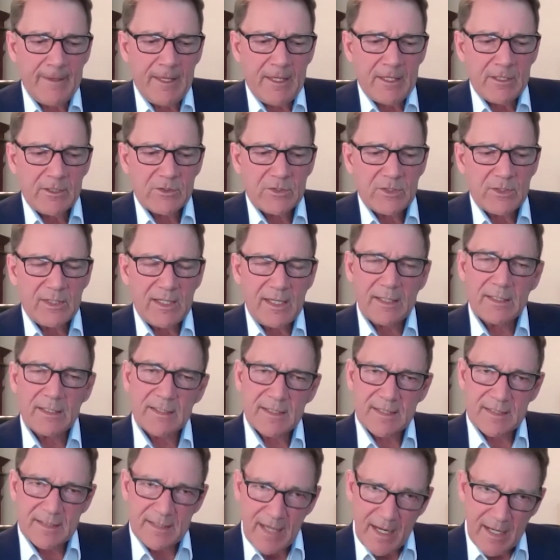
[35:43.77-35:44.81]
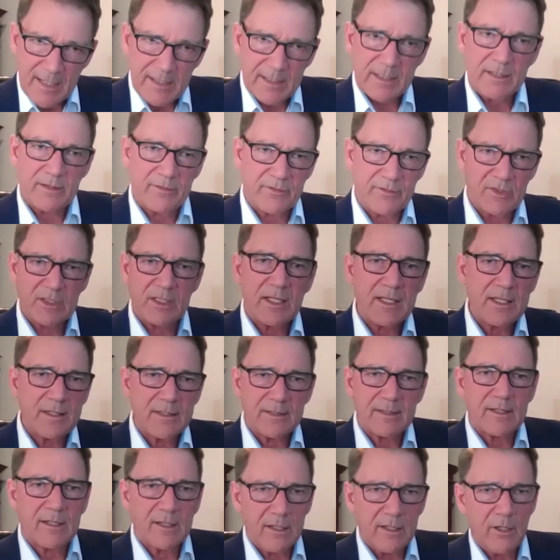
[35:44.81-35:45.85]
So the understanding of it
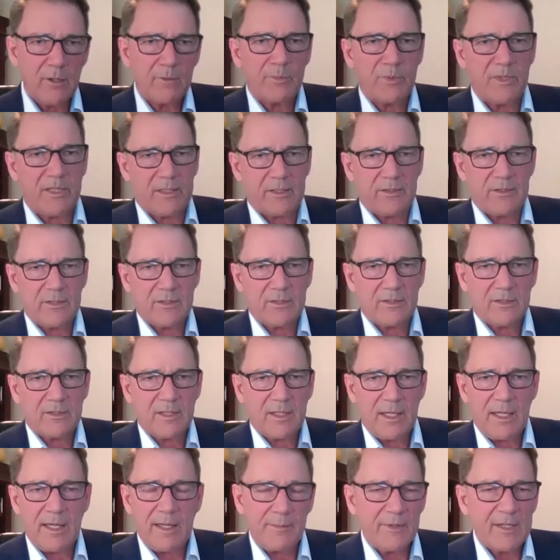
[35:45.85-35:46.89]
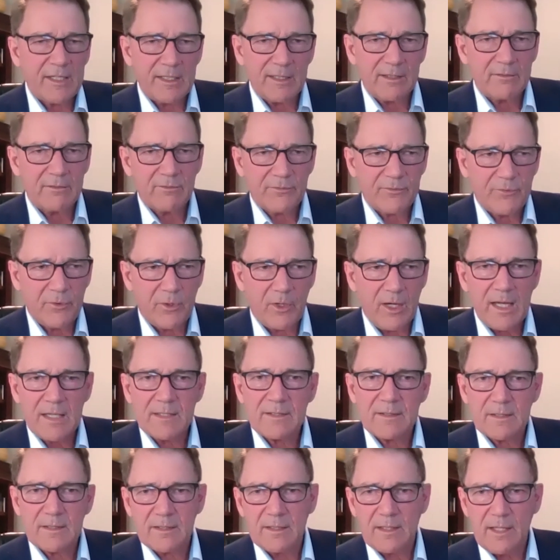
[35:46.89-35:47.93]
is complex. I mean, for
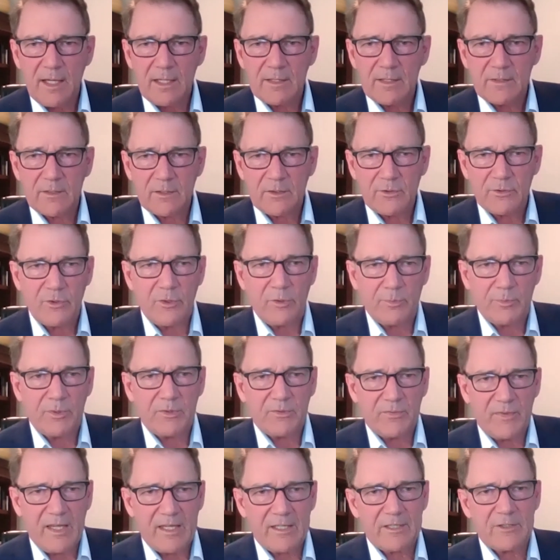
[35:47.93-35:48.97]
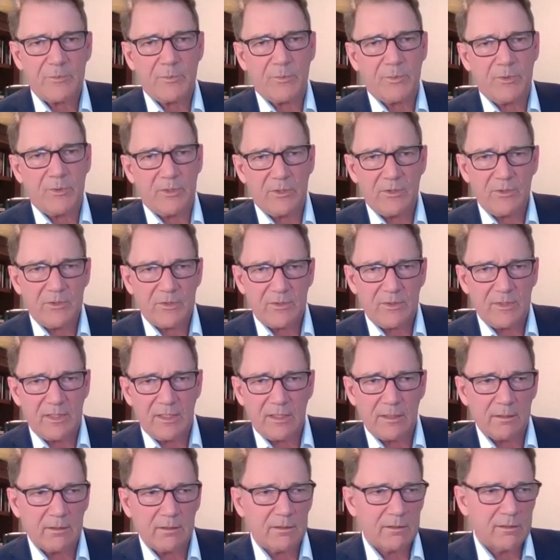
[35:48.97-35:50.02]
us as a group of experts,
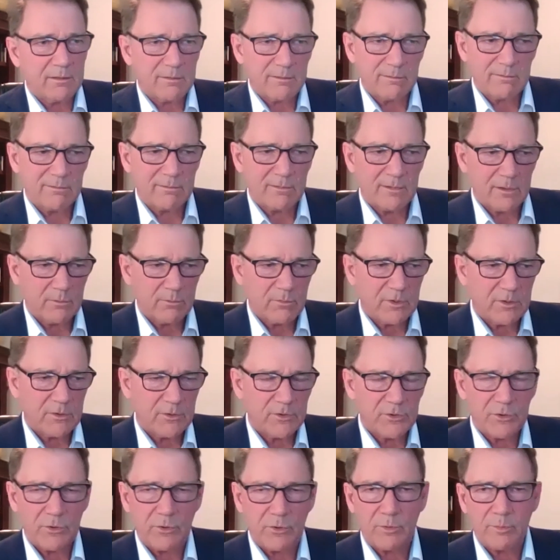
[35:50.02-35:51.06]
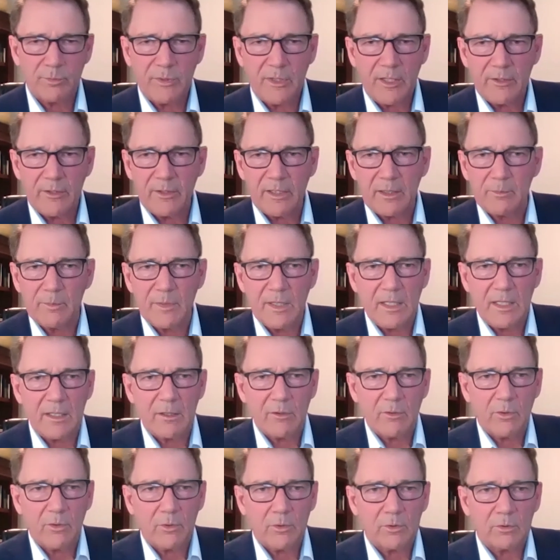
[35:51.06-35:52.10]
and sure, barring me,
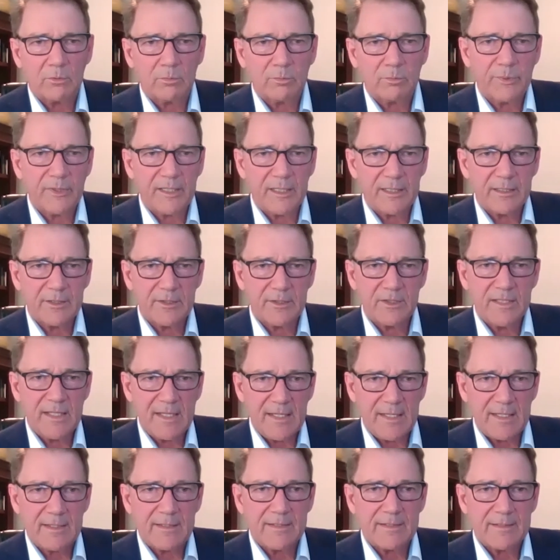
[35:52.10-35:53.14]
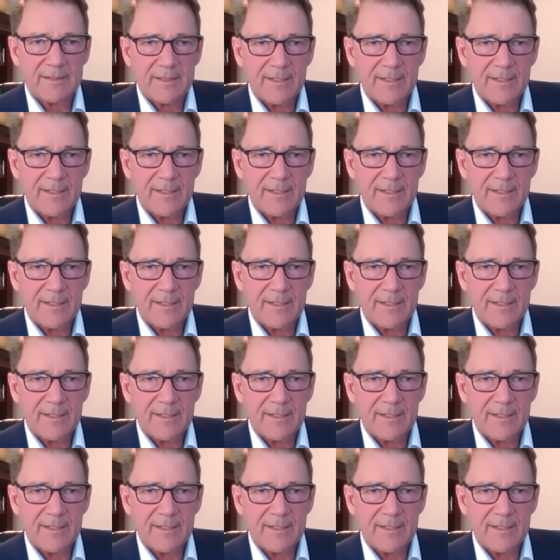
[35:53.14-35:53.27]
all PhDs,